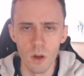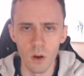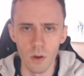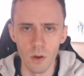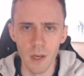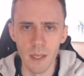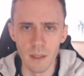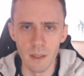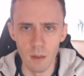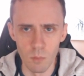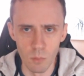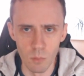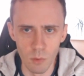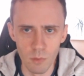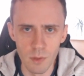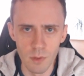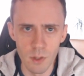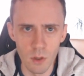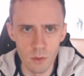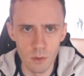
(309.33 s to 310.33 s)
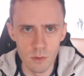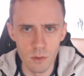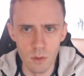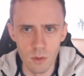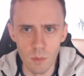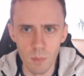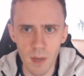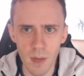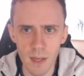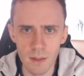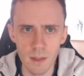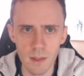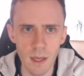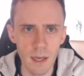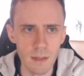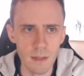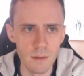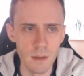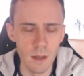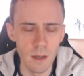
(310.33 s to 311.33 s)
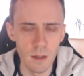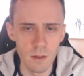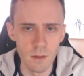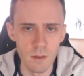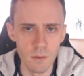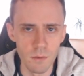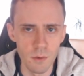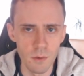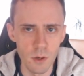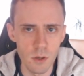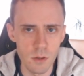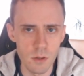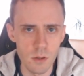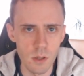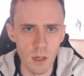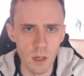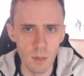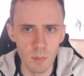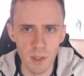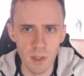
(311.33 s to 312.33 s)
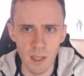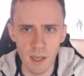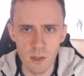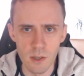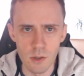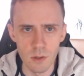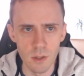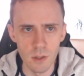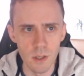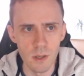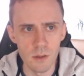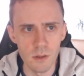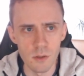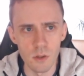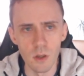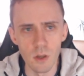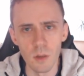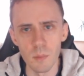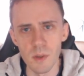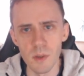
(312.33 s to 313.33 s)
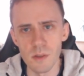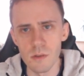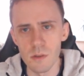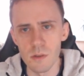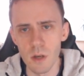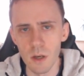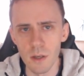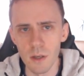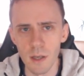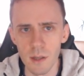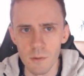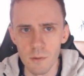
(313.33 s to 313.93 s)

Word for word: Okay, now moving on to the main net and the first application here is going to be Stargate